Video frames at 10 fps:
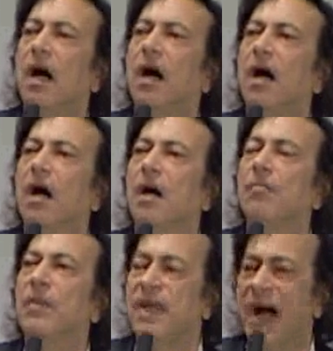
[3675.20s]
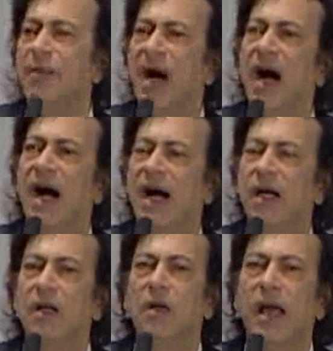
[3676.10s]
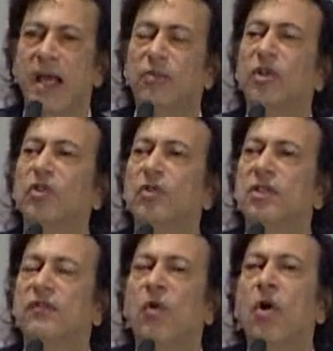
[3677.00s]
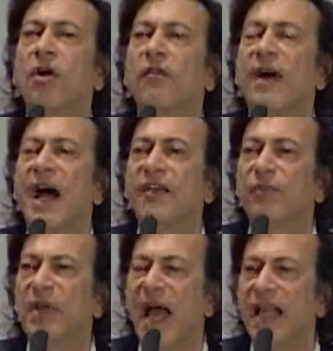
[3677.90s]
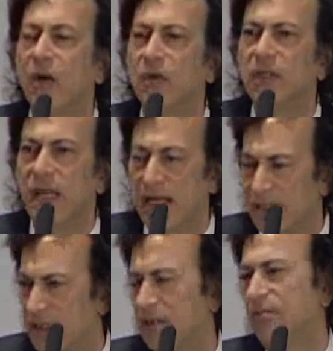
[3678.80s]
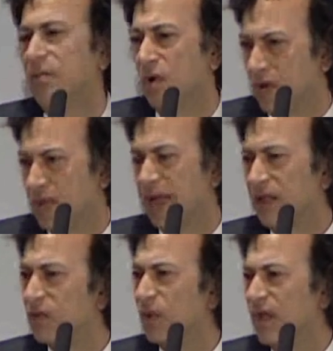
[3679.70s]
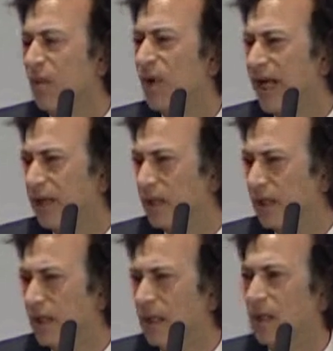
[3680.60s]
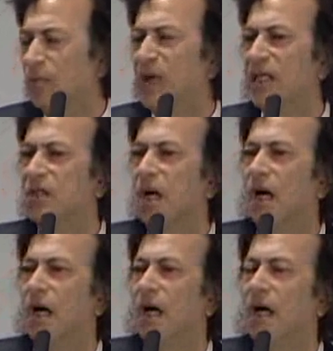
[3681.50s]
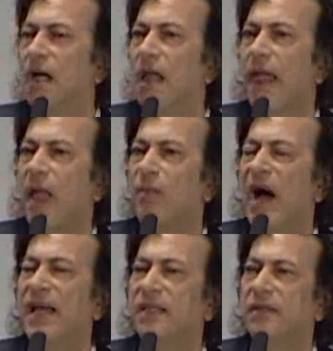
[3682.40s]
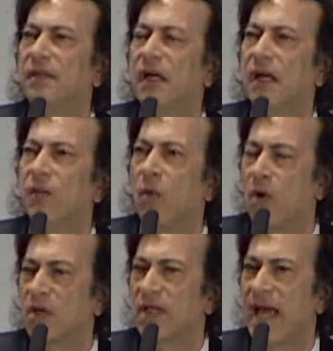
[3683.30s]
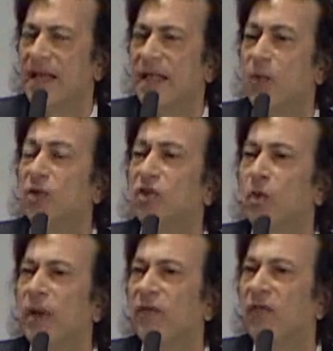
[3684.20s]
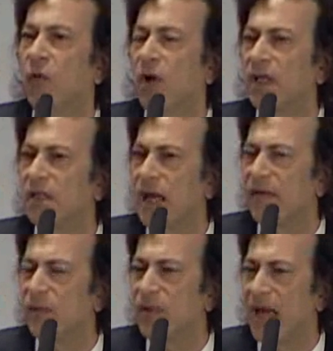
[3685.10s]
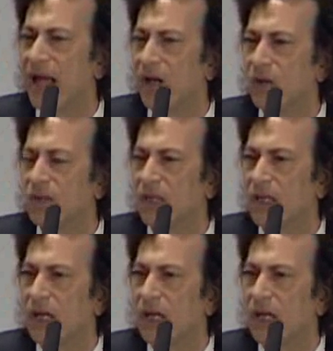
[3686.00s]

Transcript: Yamaha had produced 4 or 5 pianos. Yes, motorcycles would come later, but by war's end, he was doing 47 pianos.